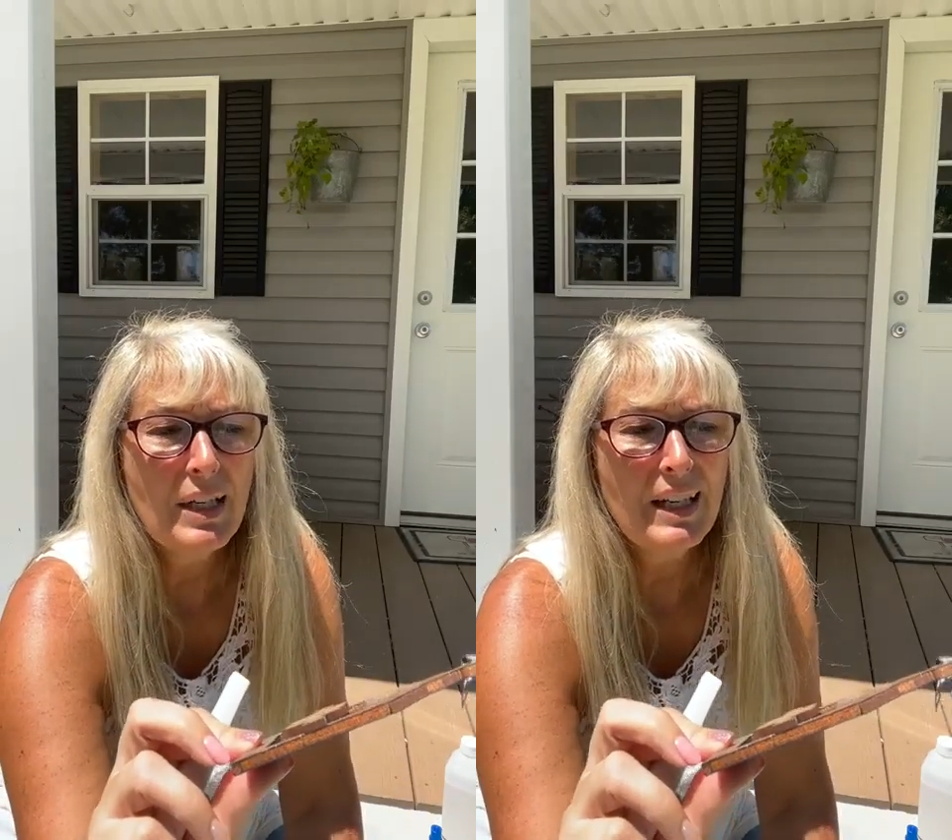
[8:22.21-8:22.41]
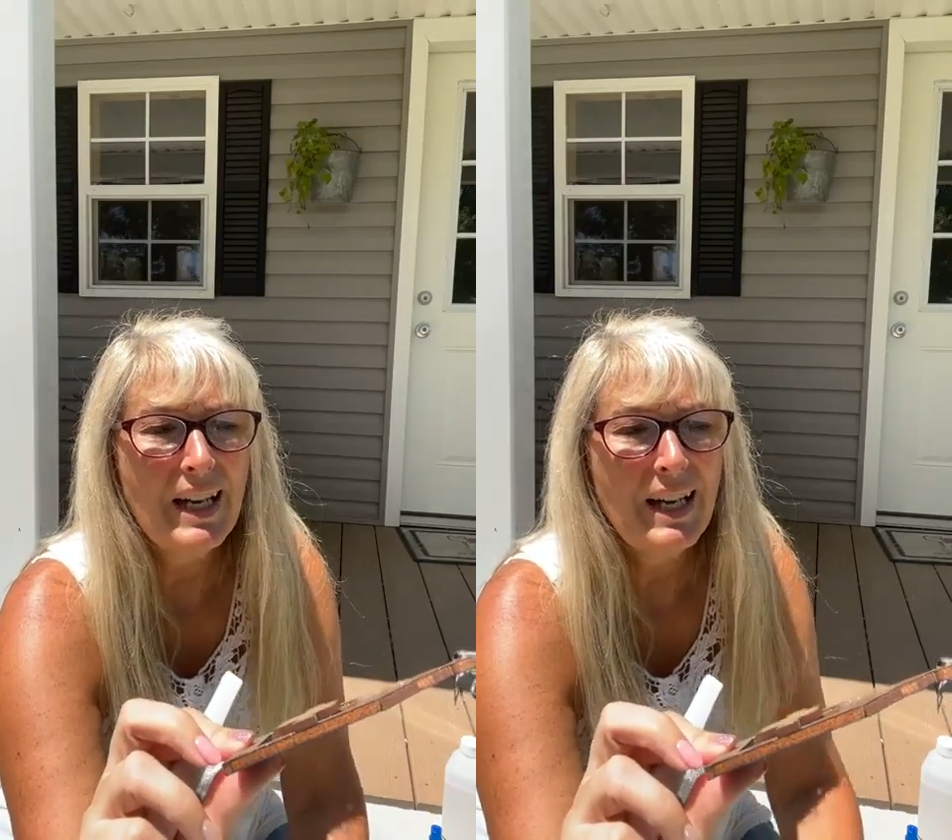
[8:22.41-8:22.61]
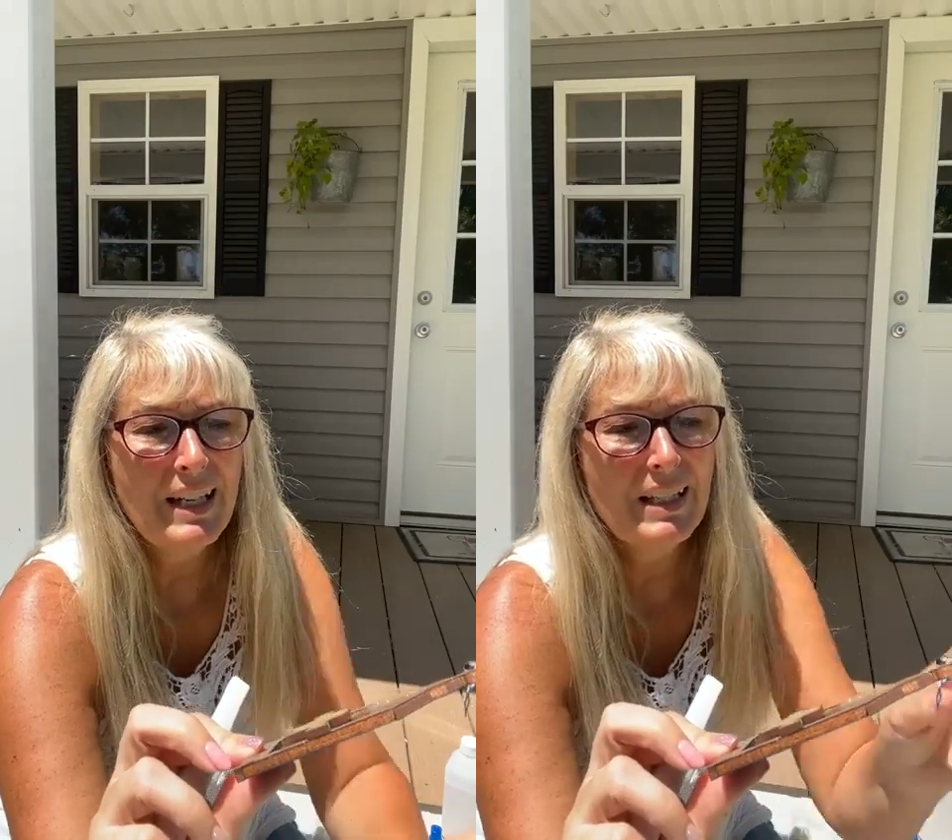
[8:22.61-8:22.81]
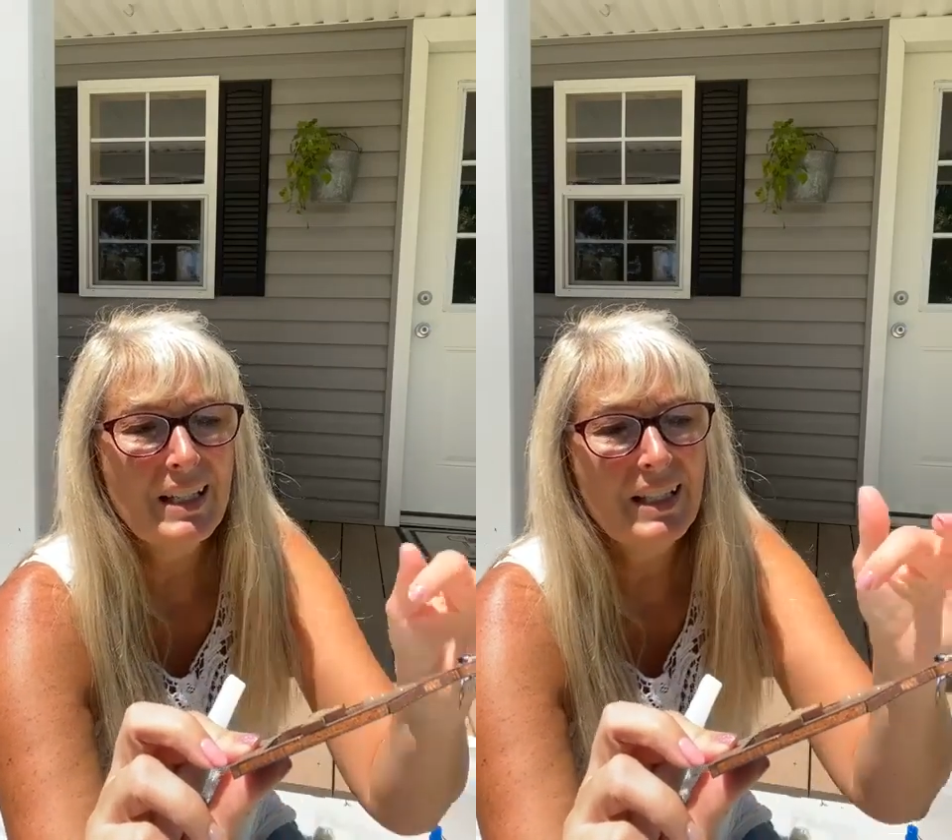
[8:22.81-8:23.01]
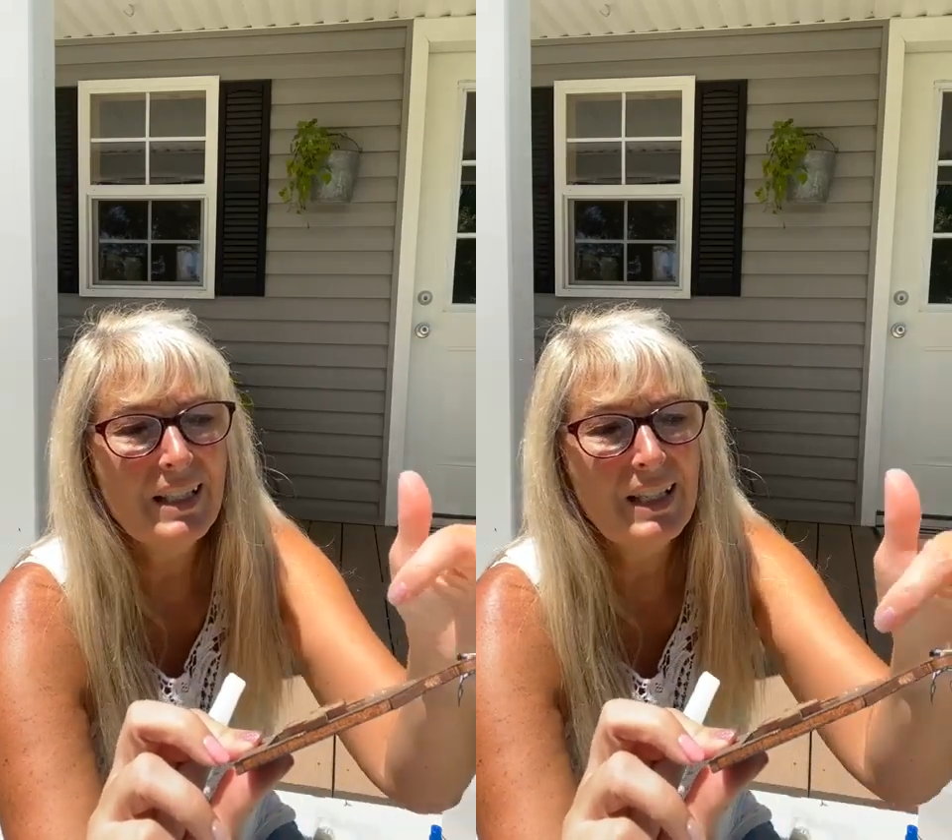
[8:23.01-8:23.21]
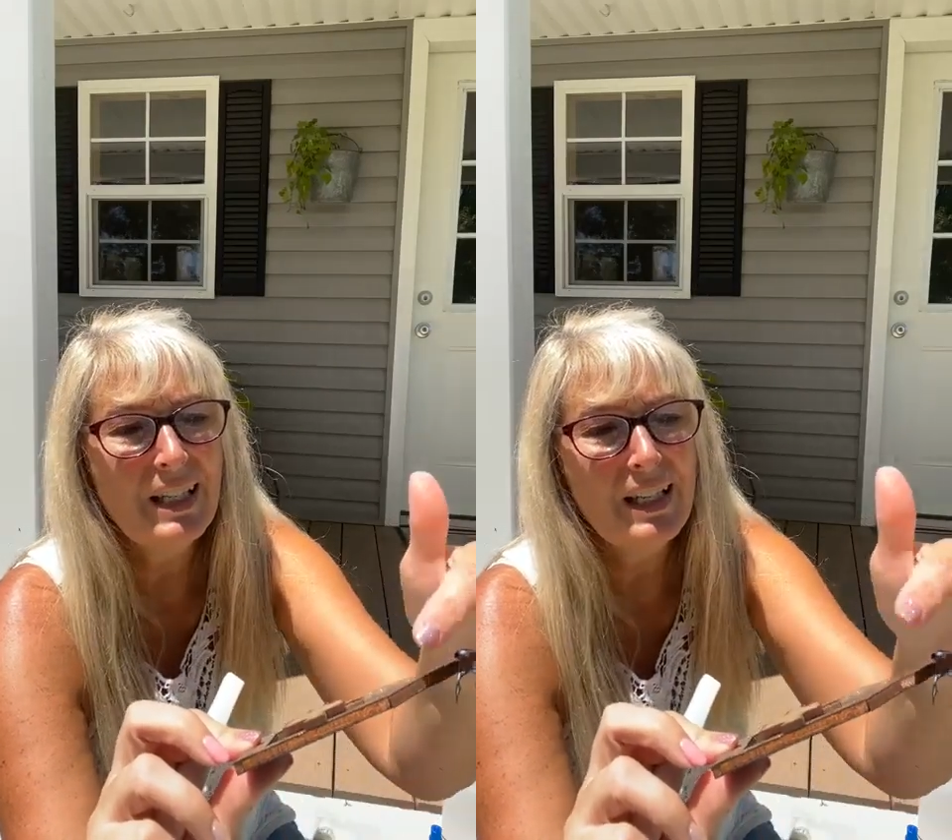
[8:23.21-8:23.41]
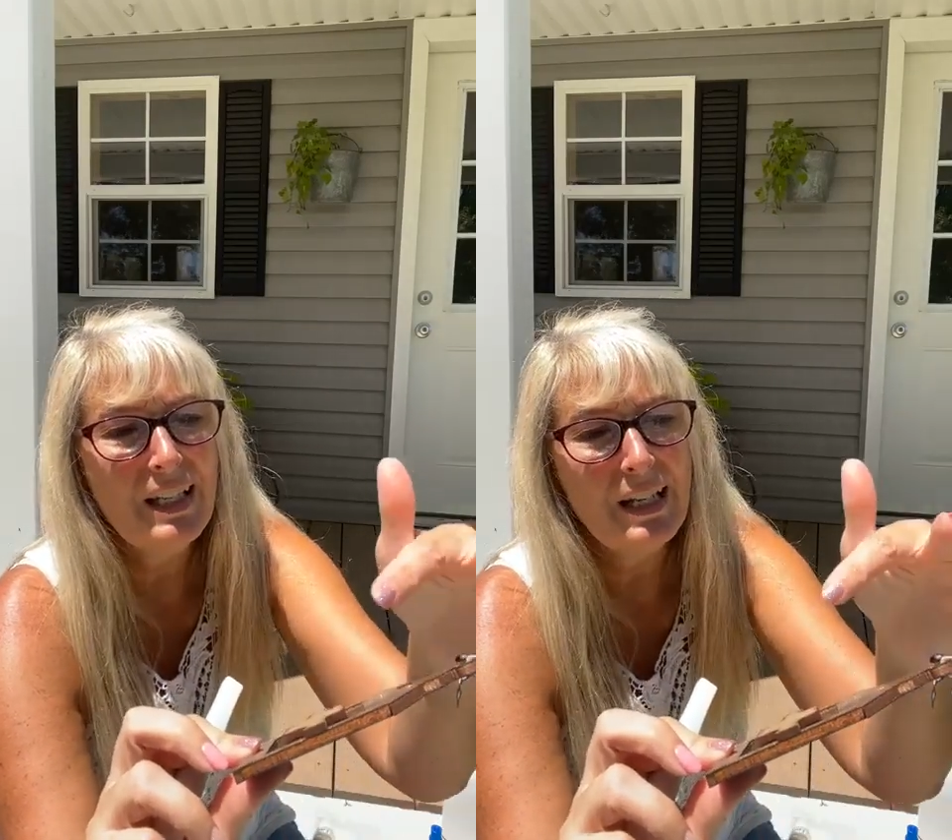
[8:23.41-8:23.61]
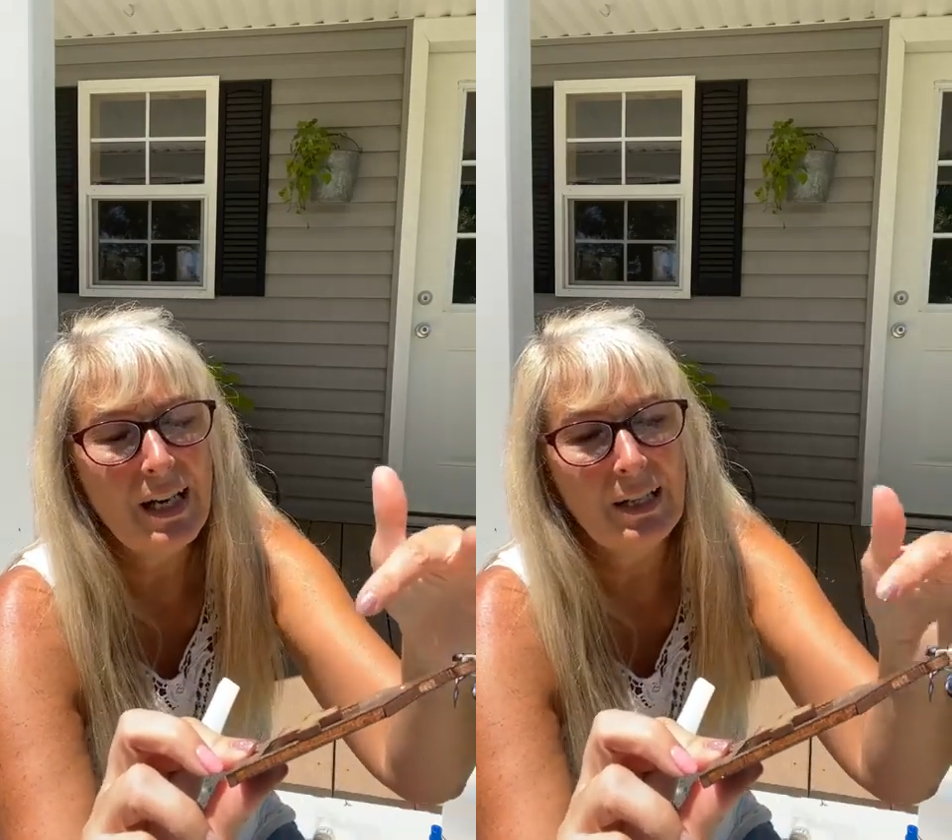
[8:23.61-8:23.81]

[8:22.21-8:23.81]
can kind of see